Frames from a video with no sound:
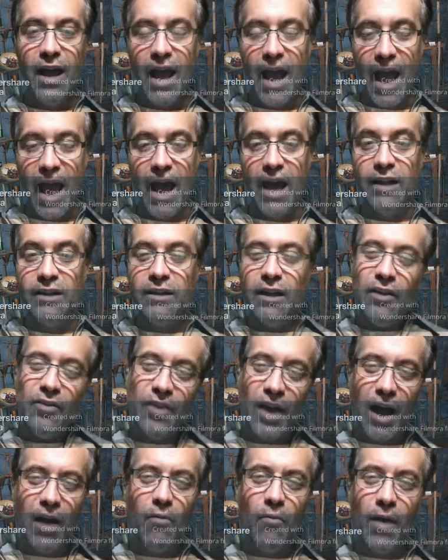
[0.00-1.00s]
And
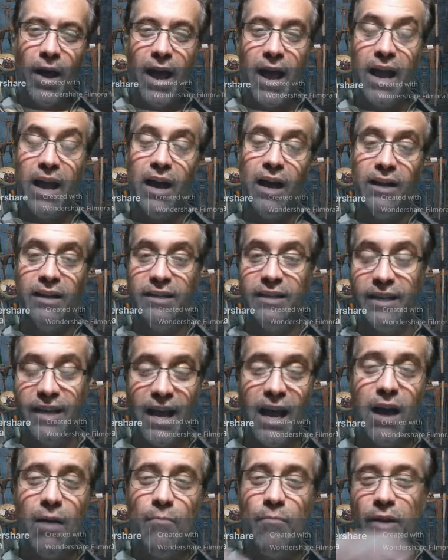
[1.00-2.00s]
that way, a
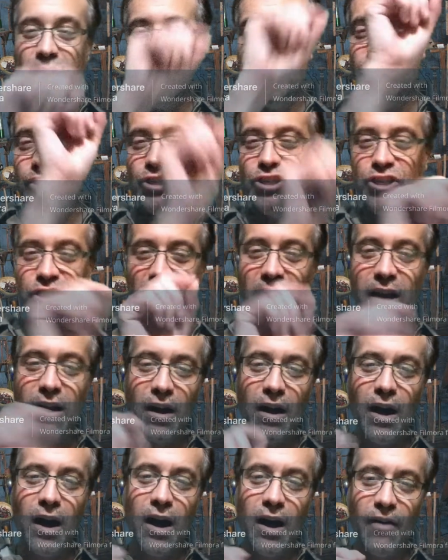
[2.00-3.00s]
DM can check
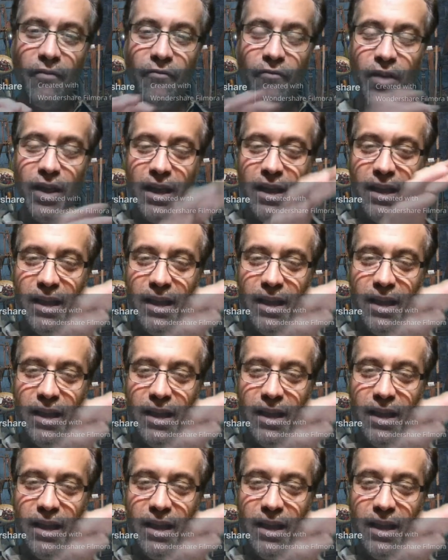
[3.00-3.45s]
off